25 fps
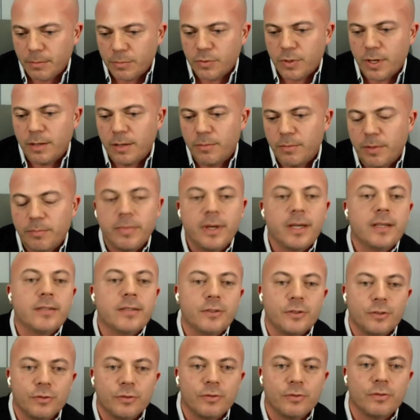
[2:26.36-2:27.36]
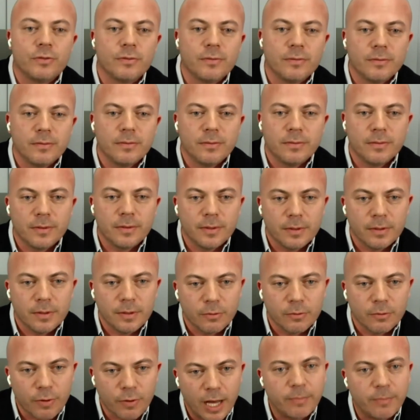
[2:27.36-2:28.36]
I'm trying my best to
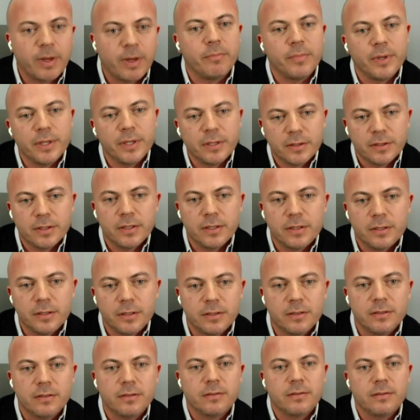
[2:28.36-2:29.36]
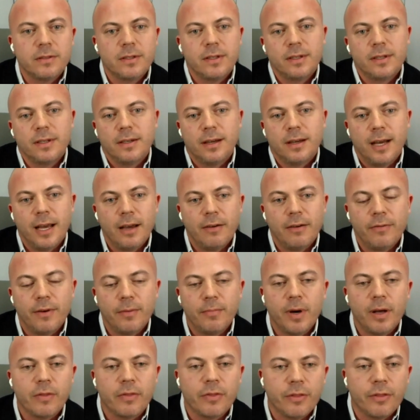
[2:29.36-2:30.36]
run my business. I have
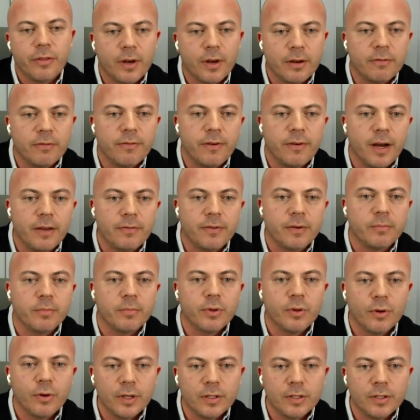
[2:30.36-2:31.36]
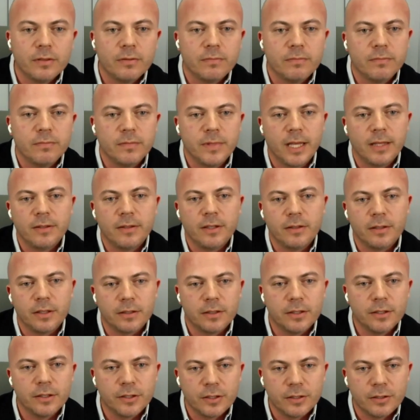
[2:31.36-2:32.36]
about 35 employees, dental
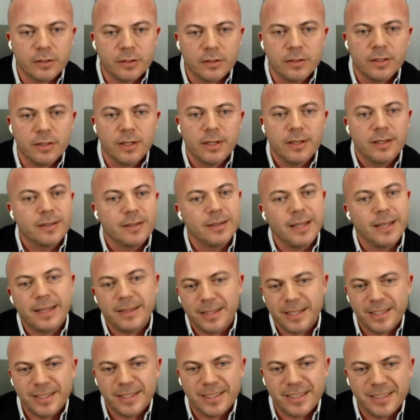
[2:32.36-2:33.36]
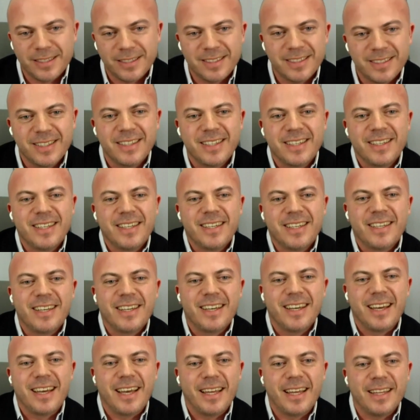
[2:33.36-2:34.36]
technicians, not easy,
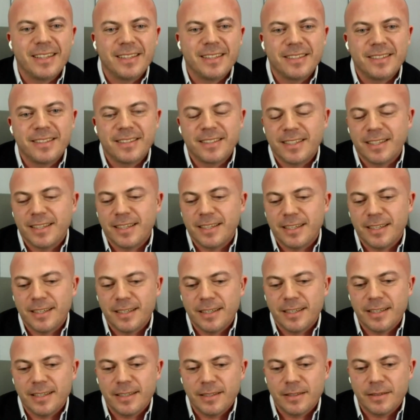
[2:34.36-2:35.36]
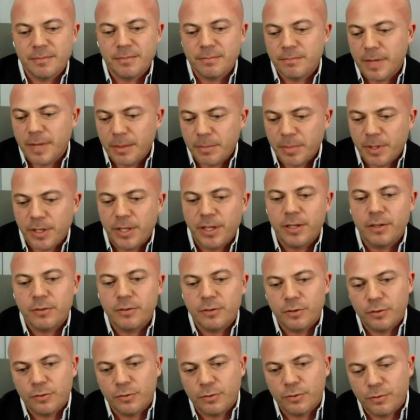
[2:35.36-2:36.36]
and I'm
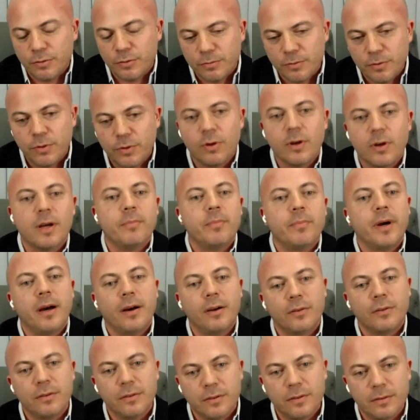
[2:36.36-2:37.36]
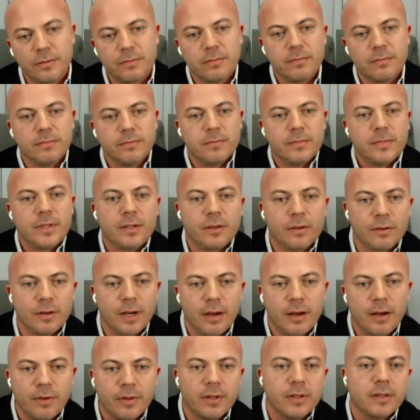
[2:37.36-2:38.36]
here to talk about,
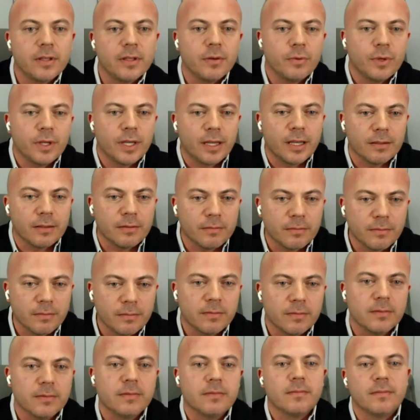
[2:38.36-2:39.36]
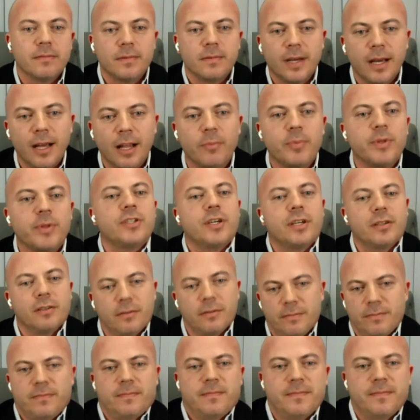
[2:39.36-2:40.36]
everything that we can help each other.
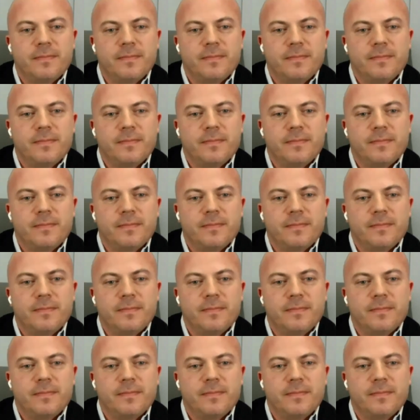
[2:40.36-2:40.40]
